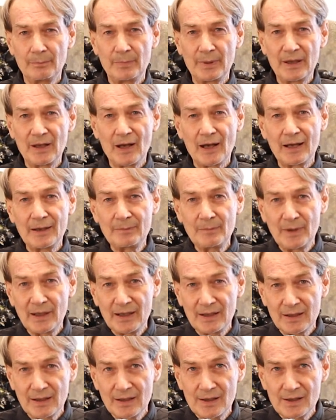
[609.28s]
behind
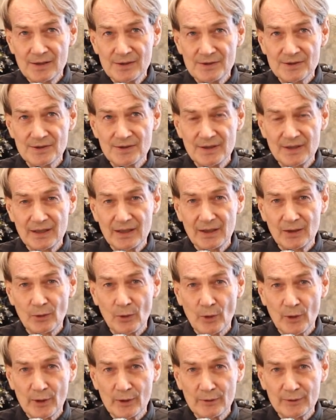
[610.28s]
me is the
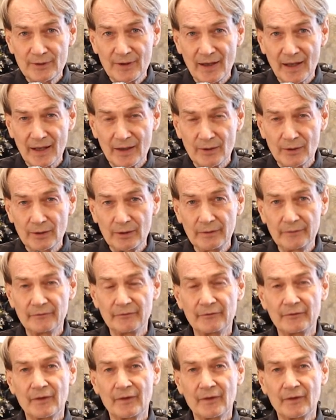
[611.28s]
oil tanker.